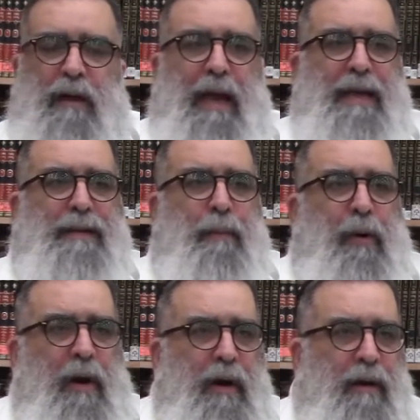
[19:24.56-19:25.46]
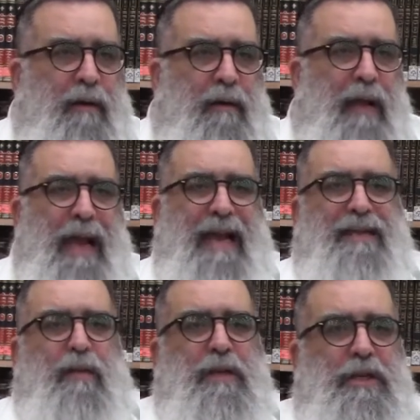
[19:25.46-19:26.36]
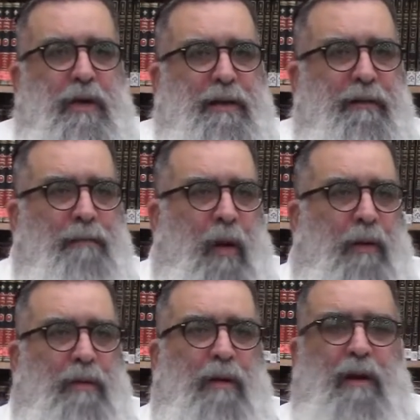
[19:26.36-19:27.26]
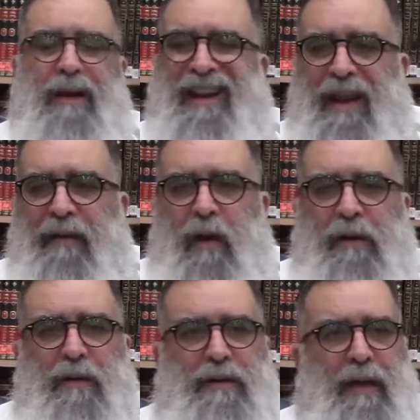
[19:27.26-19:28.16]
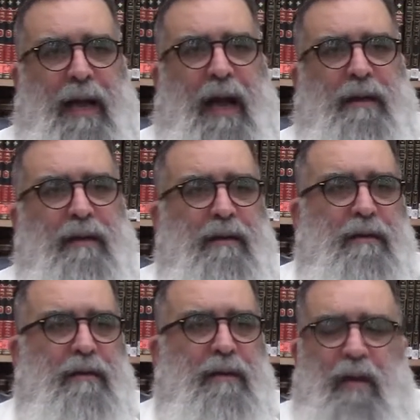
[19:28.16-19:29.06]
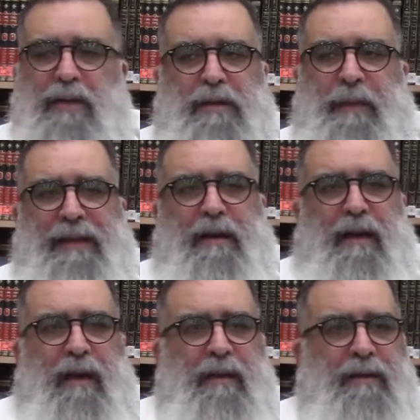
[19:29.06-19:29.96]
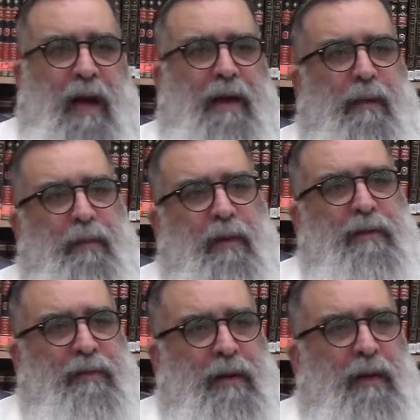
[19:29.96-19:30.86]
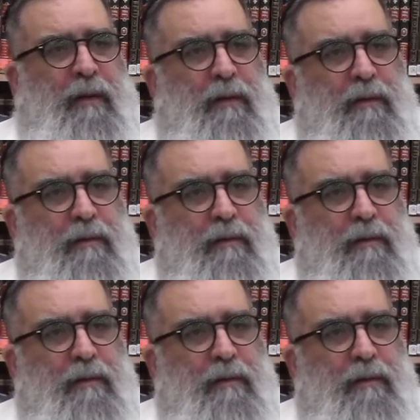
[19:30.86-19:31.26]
as a burden, as a restrictive mode, you're never going to see God. You're just basically a donkey putting tefillin on.